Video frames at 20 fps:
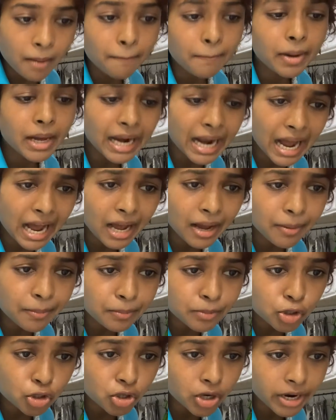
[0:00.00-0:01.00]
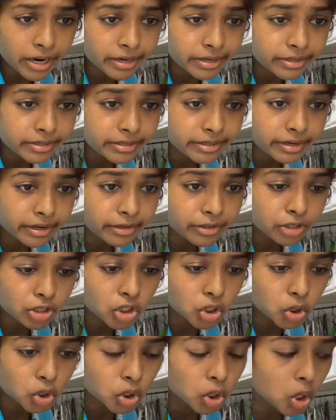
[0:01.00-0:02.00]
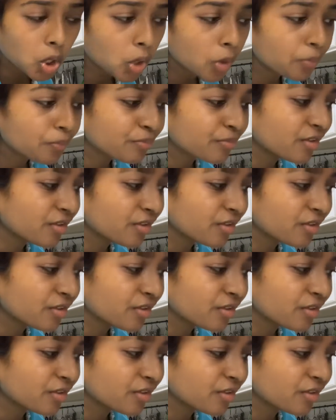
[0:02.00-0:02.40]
but I'm trying to stick to, you know,